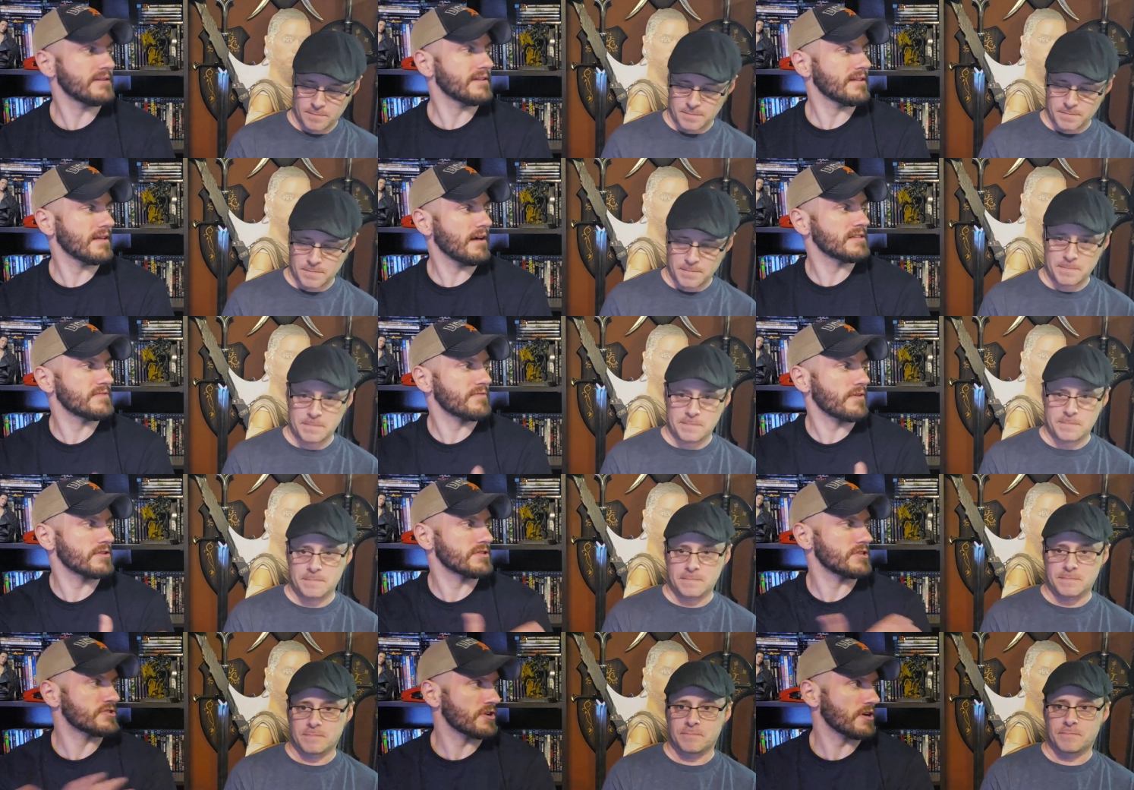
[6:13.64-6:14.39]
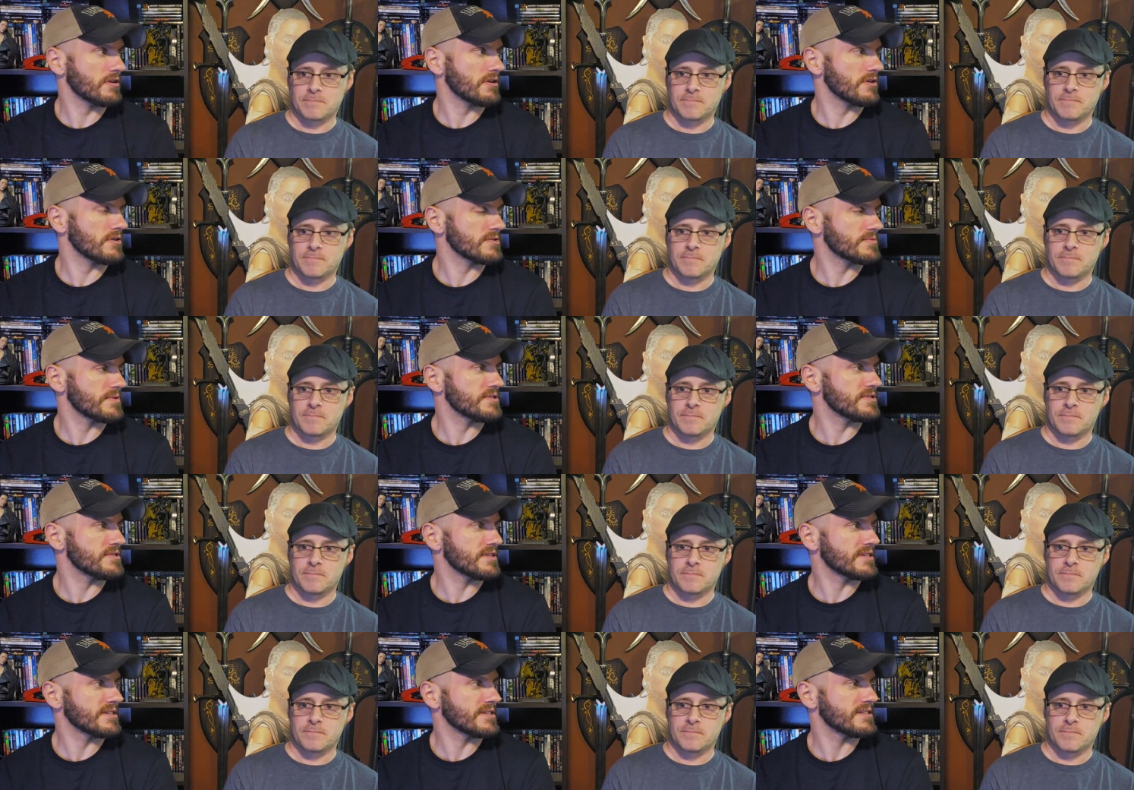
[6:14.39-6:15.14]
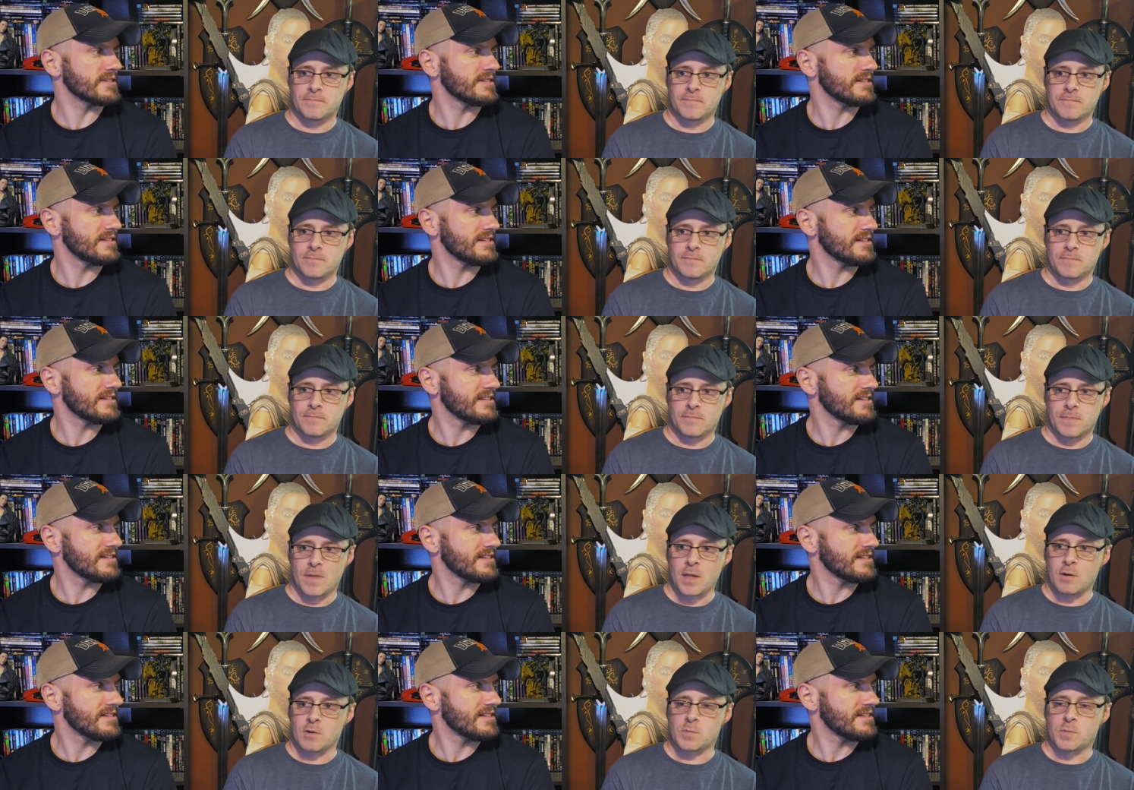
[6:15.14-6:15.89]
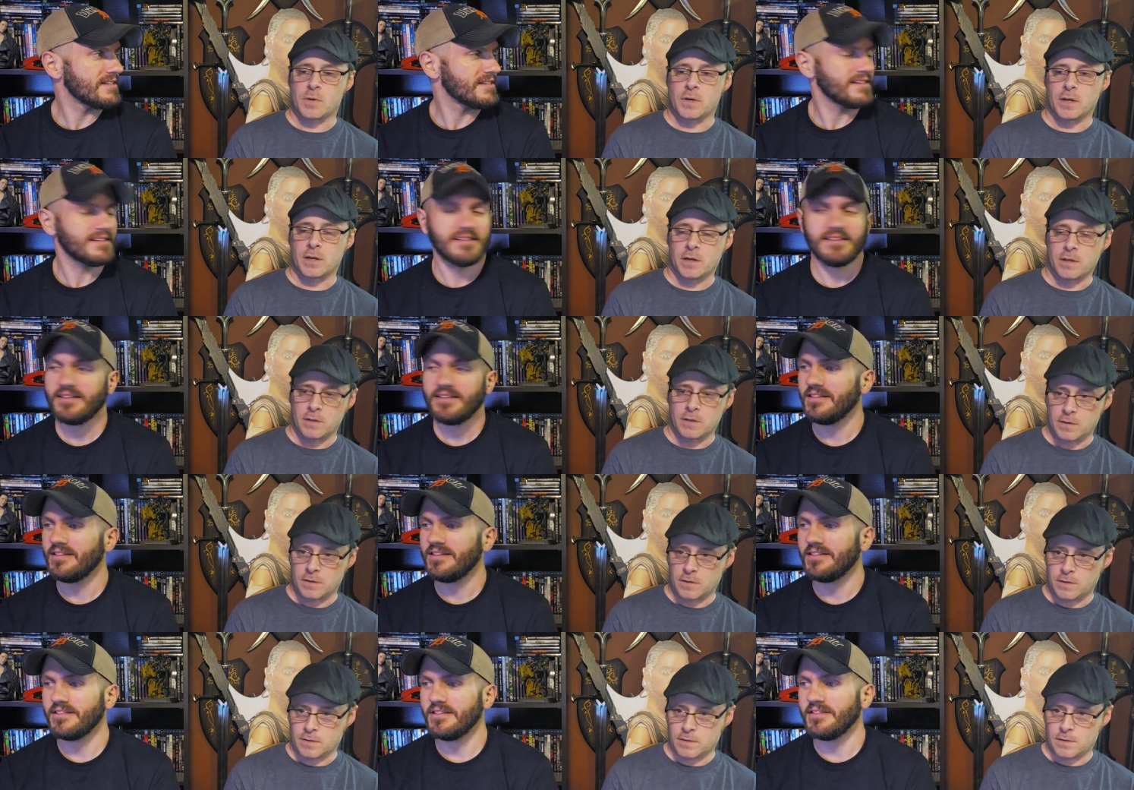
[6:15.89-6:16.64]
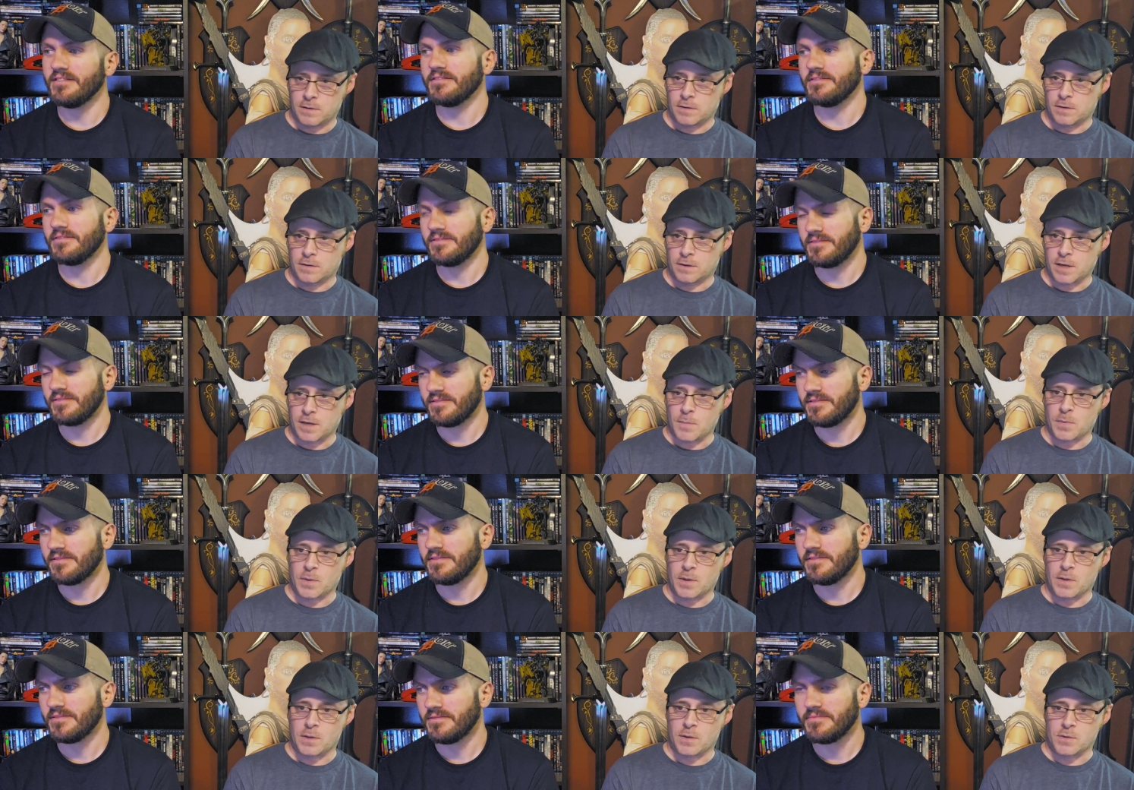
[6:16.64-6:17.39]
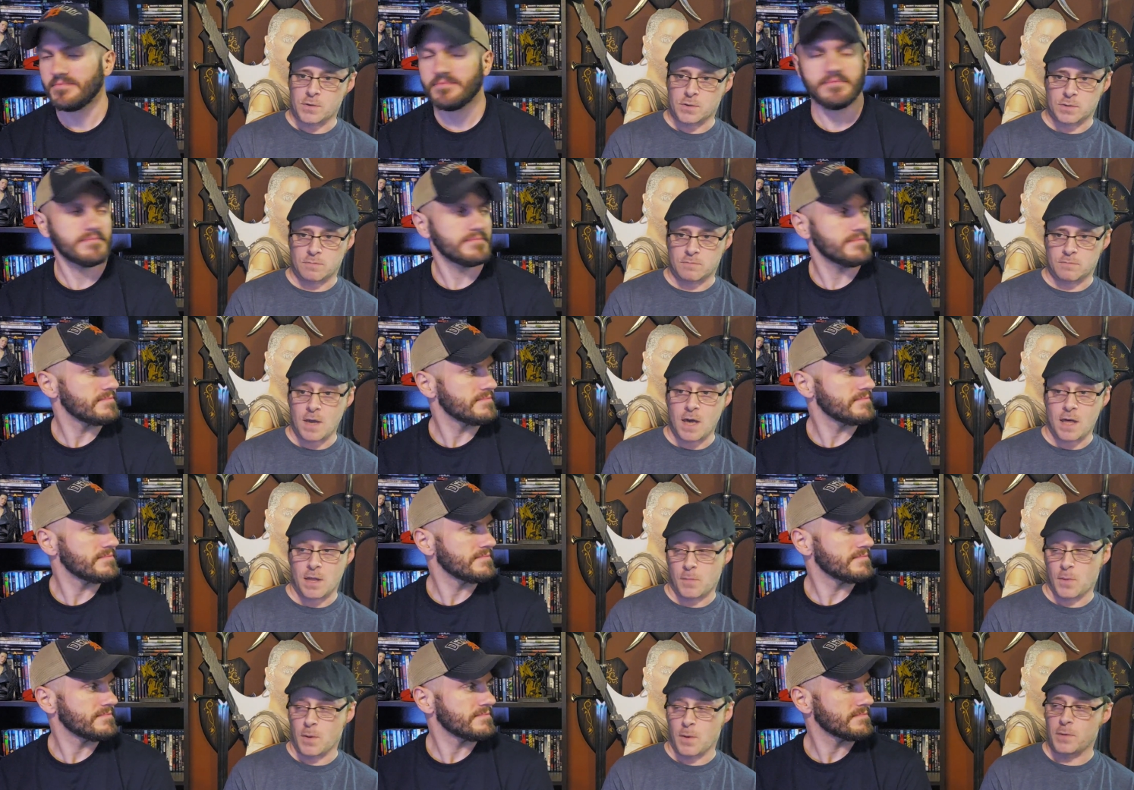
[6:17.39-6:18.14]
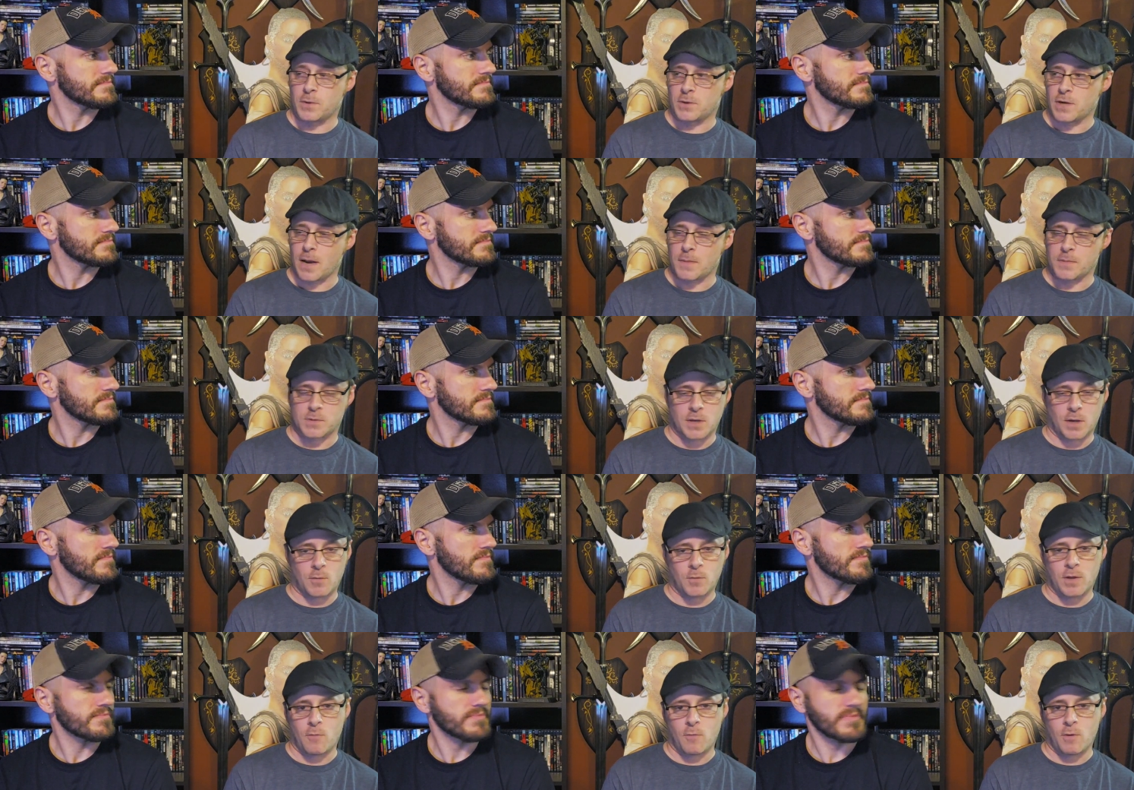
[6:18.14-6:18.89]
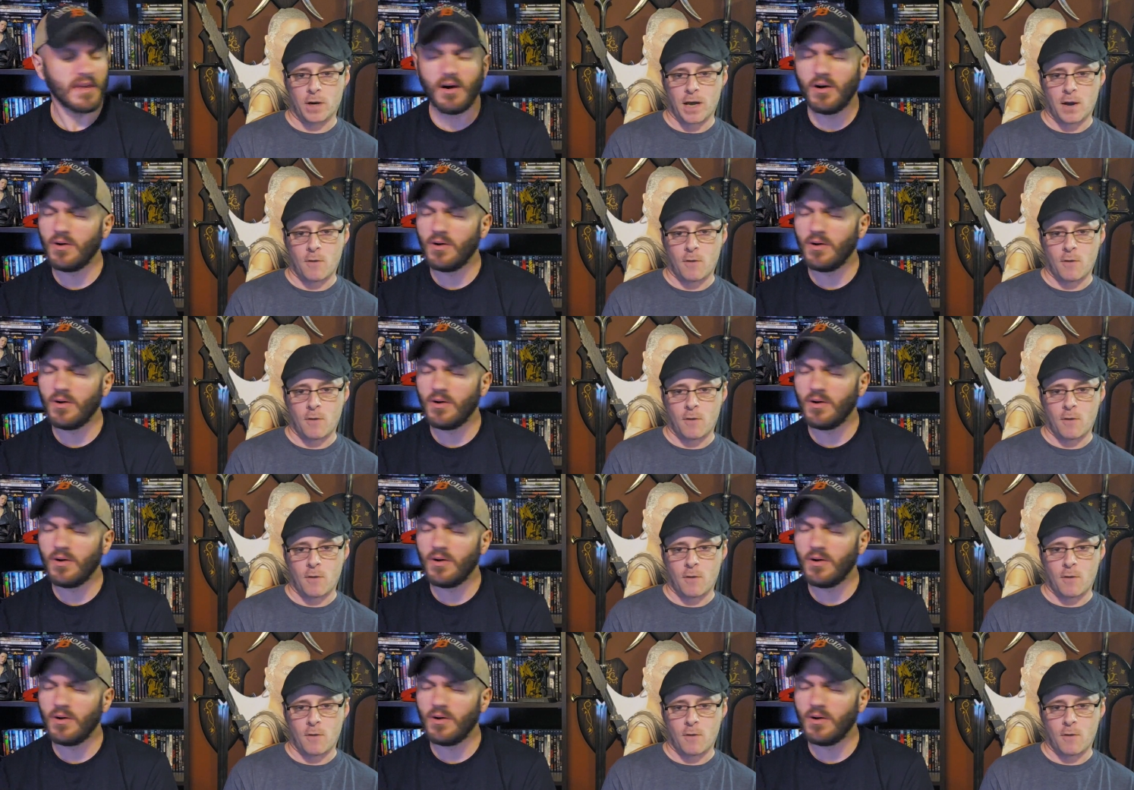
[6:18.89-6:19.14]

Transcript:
Speaker 1: yeah, as far as the trailer goes, what do you think?
Speaker 2: I thought it was pretty good. Yeah. A couple of those, yeah, the booby traps. Like when that one guy oh.